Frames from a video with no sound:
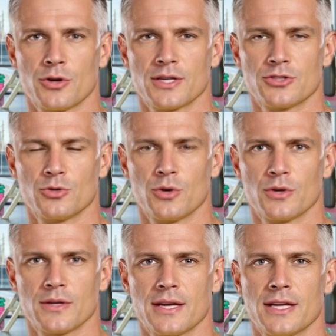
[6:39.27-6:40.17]

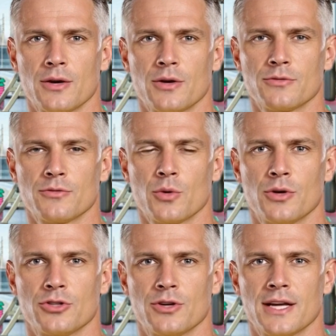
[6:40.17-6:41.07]
cholesterol, here are 4
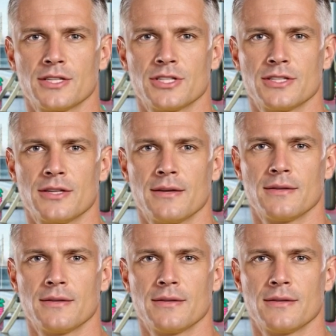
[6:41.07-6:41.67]
strategies.